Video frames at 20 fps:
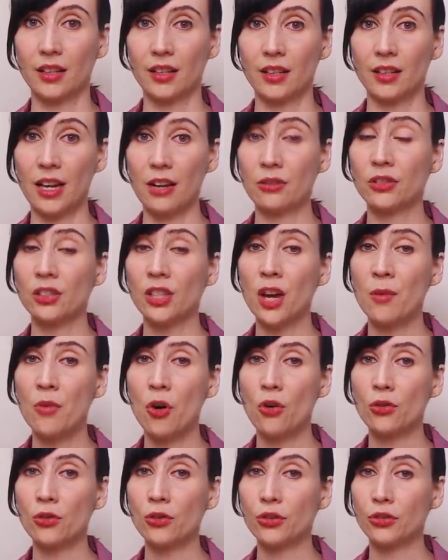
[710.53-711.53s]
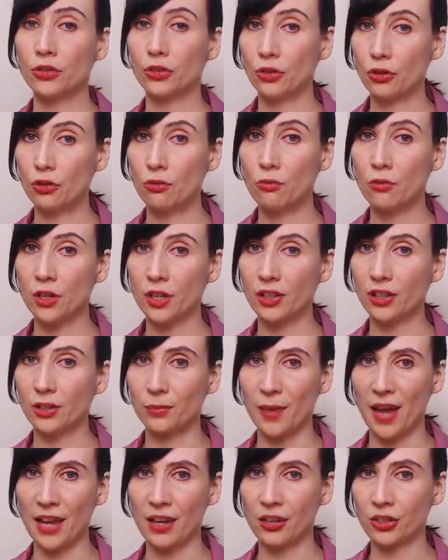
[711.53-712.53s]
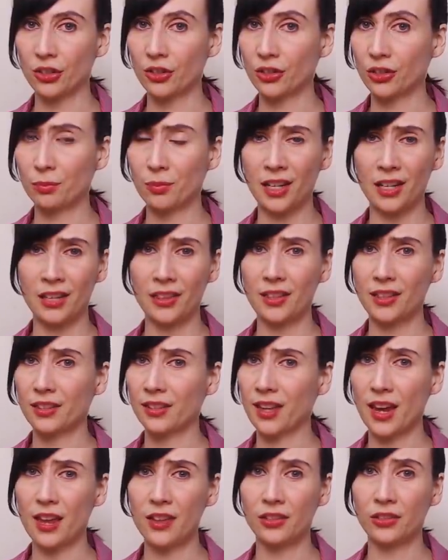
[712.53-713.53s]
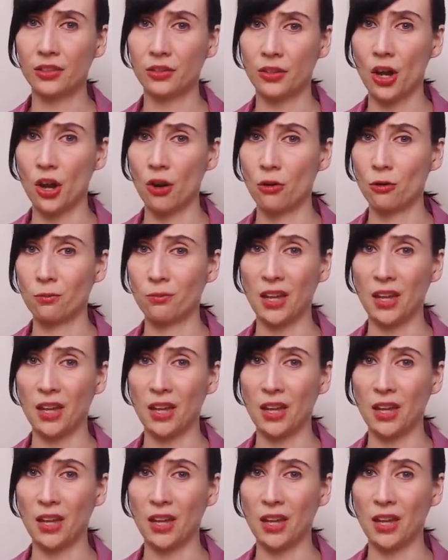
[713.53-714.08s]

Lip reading: Now, some owners do work as managers, but in this case, no.